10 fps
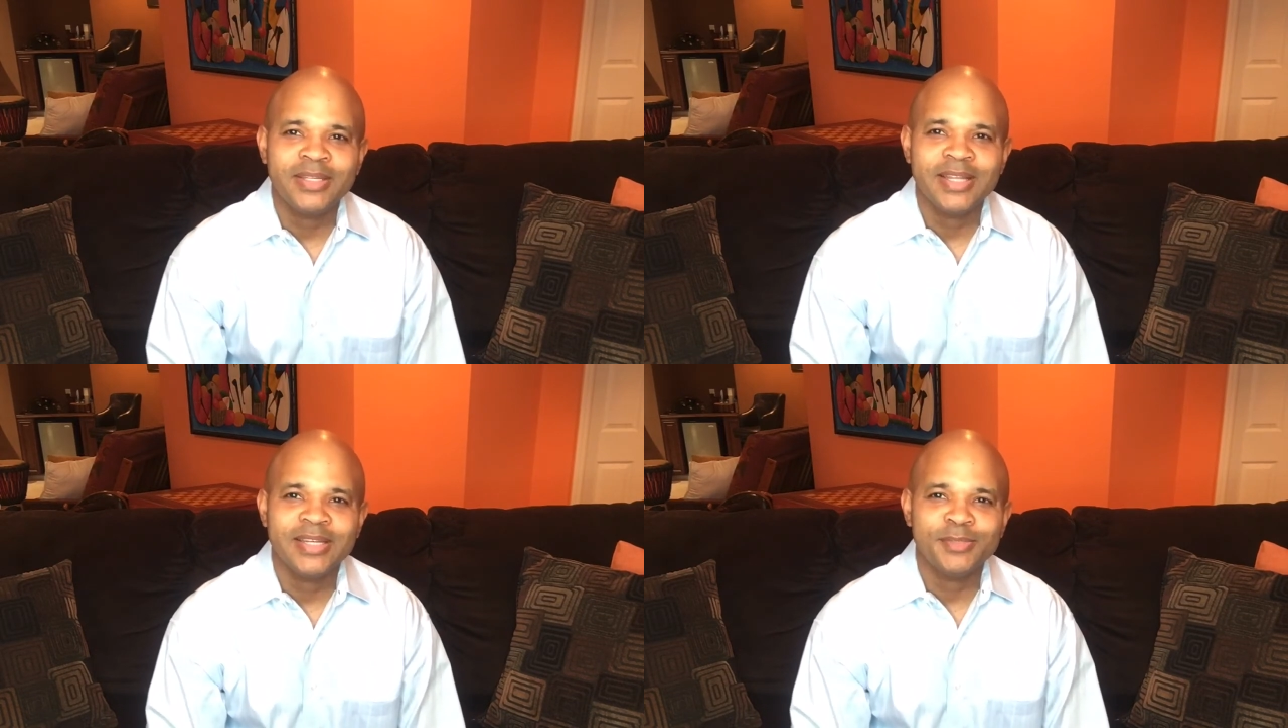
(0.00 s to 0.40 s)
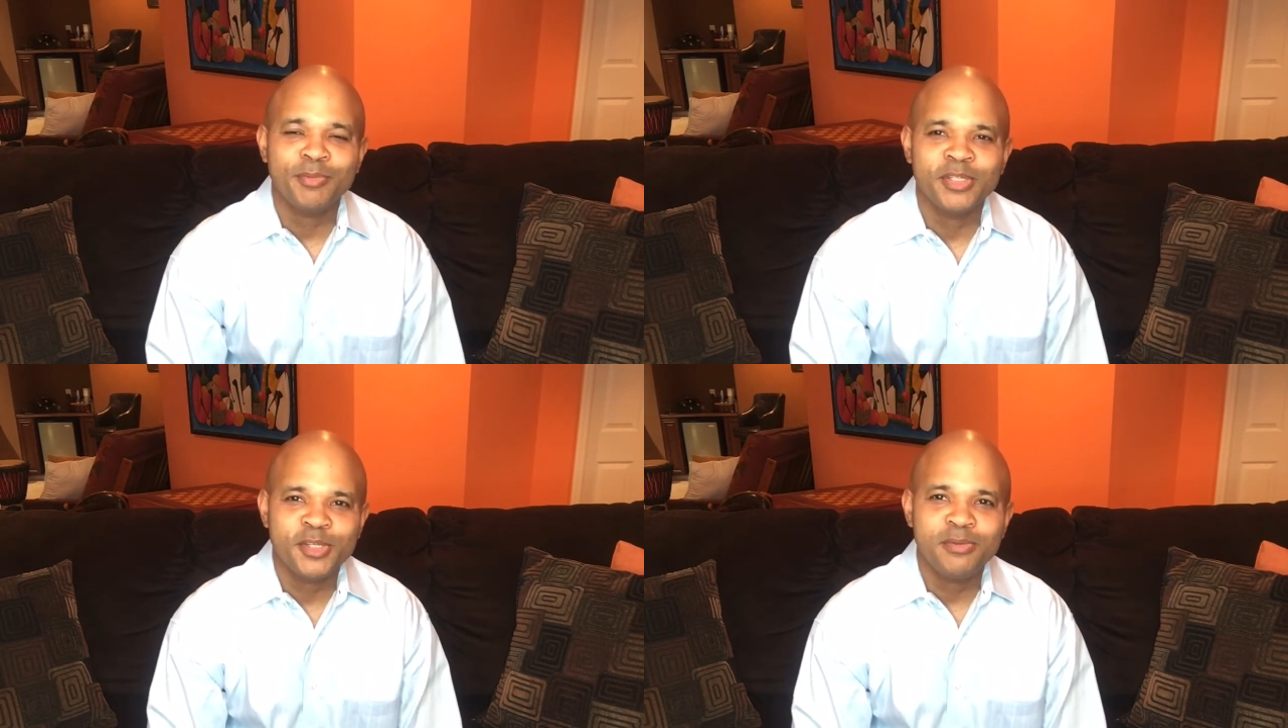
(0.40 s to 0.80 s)
that is
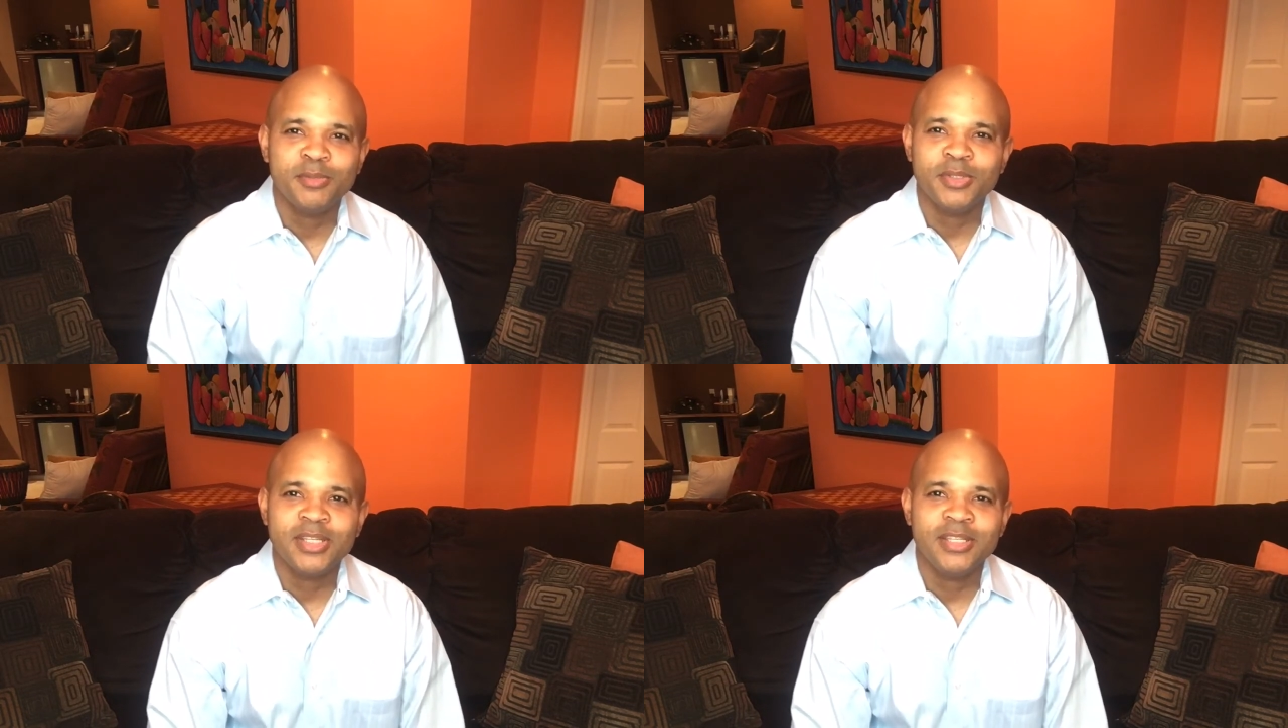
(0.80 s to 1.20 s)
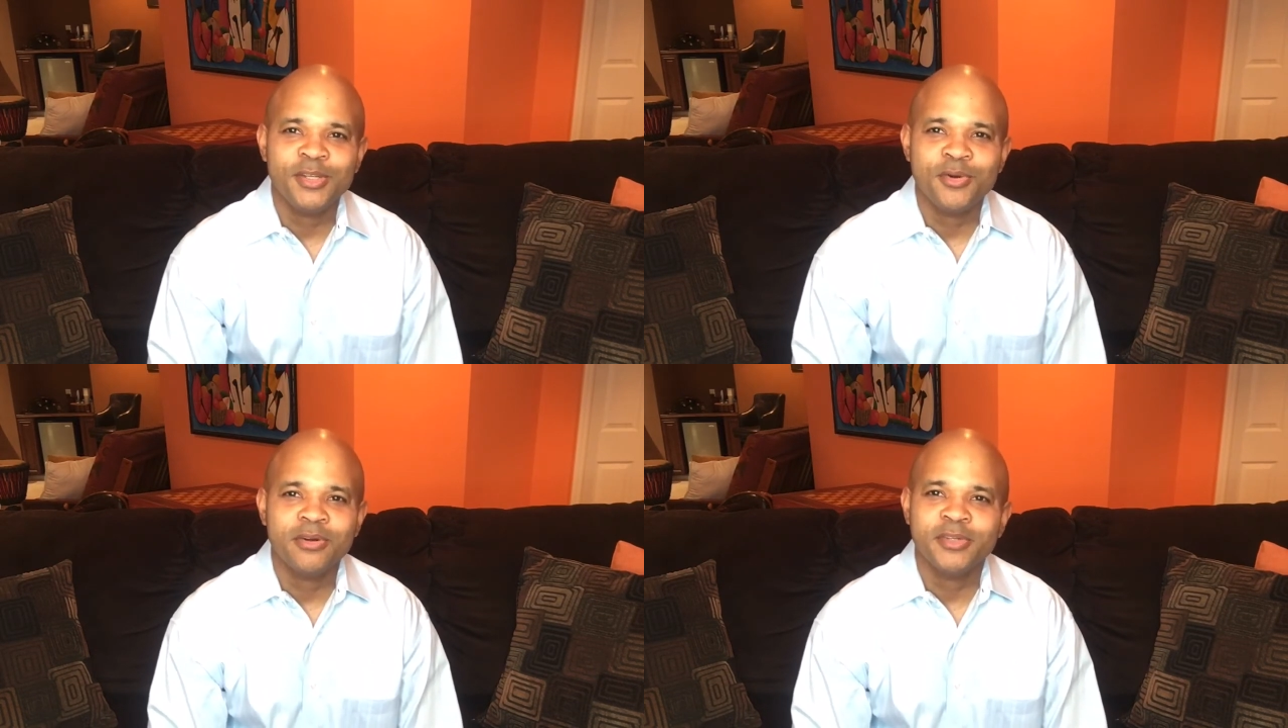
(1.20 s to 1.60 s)
produced within
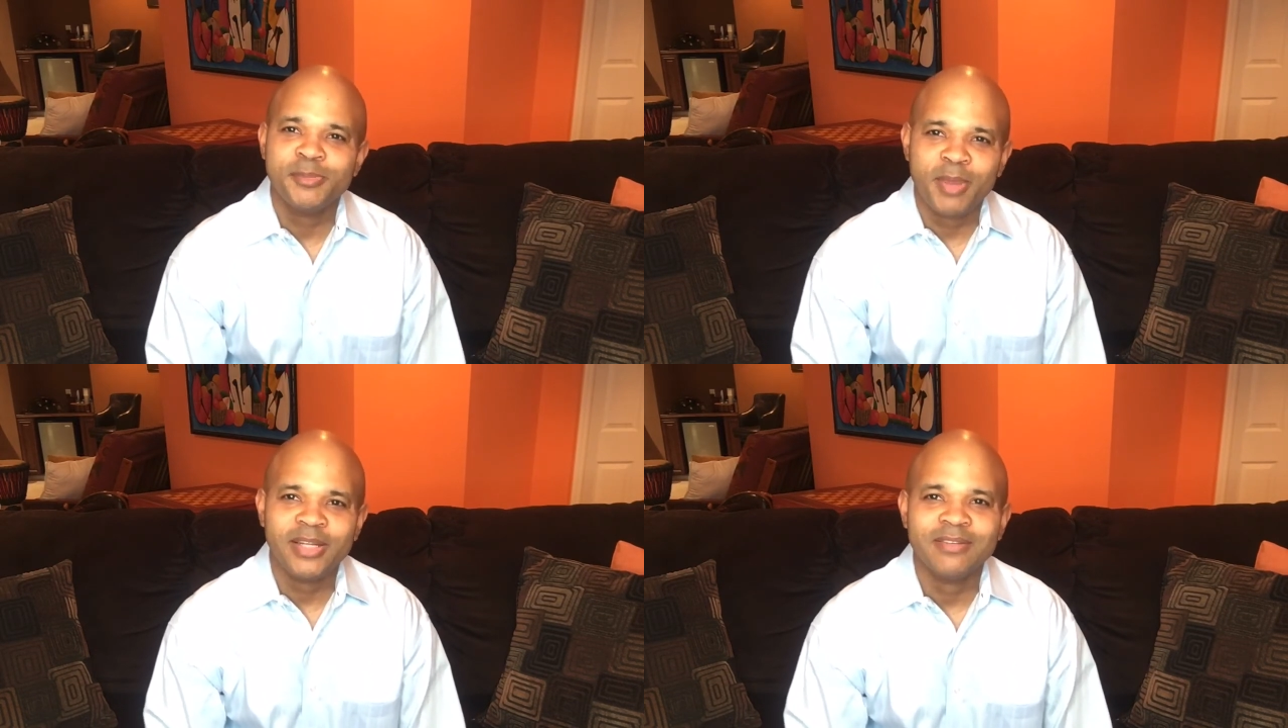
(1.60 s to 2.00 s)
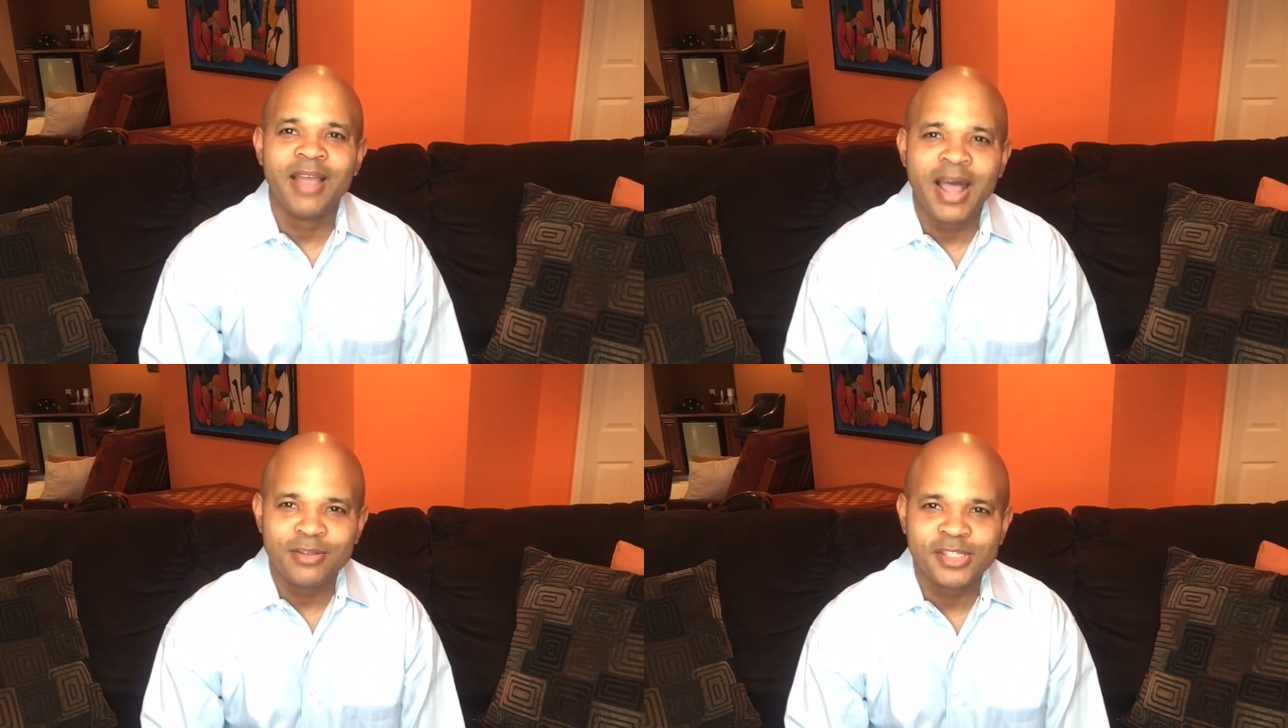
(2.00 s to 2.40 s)
your respective
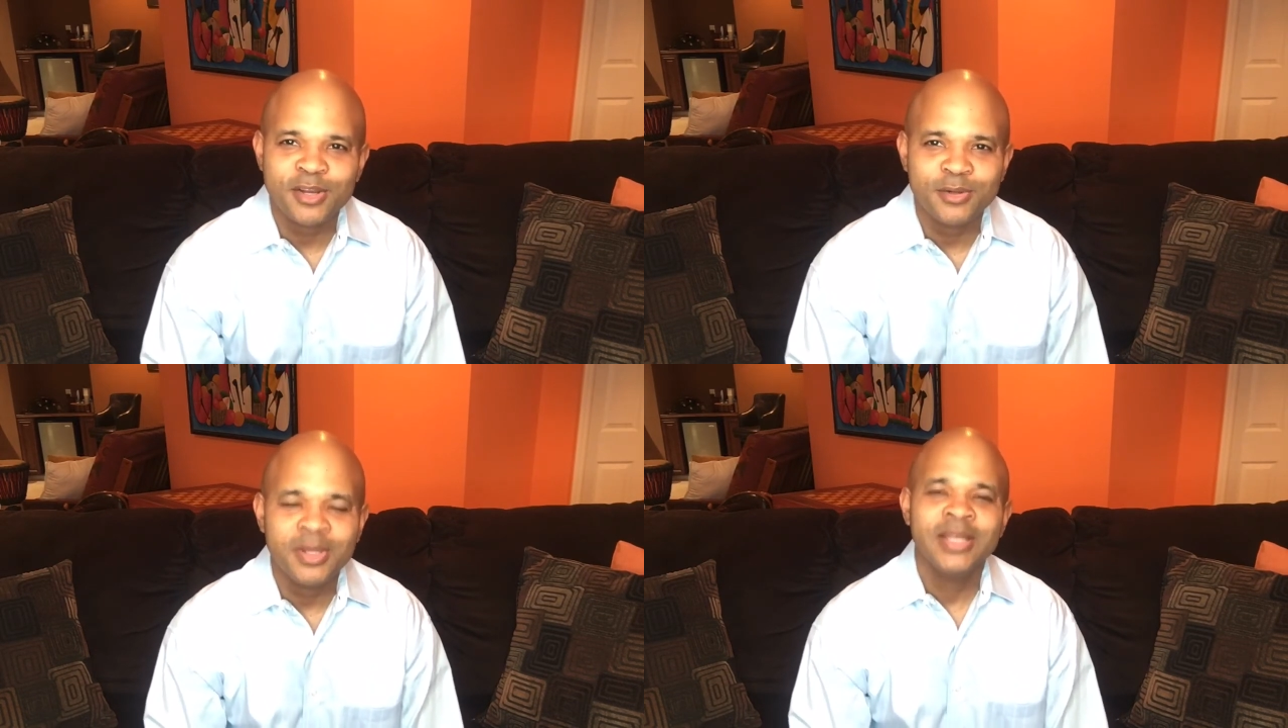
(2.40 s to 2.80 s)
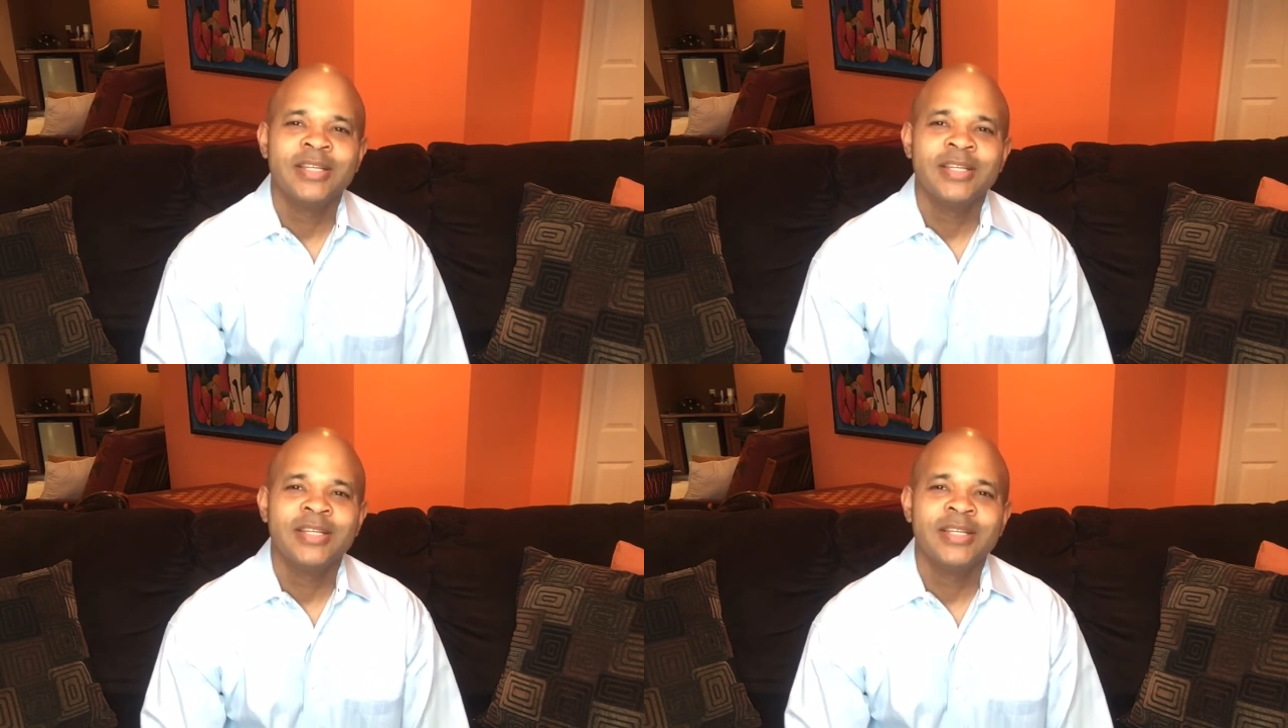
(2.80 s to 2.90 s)
household,